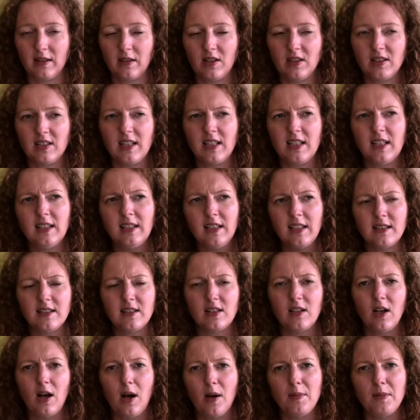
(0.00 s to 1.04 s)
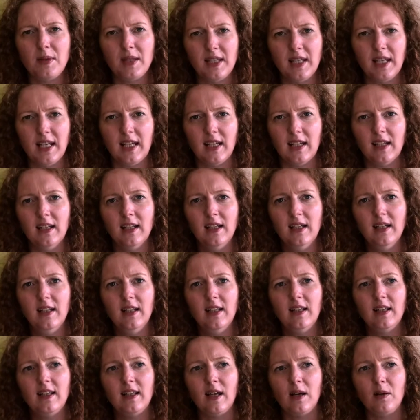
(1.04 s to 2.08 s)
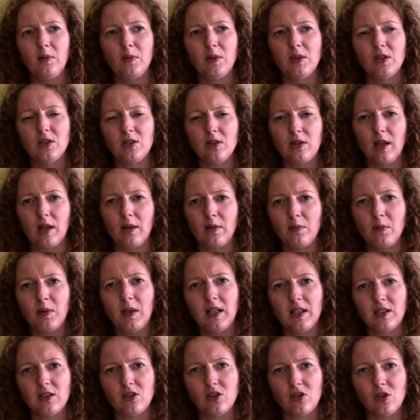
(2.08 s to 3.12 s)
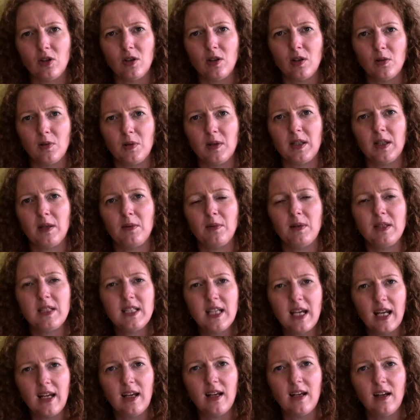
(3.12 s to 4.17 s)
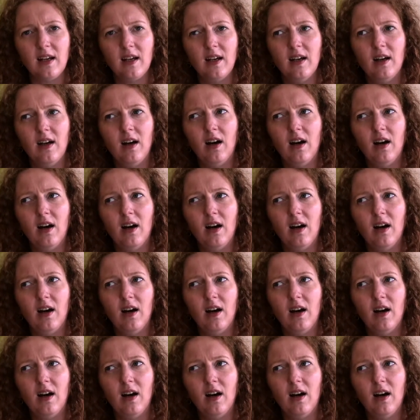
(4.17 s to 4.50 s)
Because I think that's a common thing that we can struggle with, that we take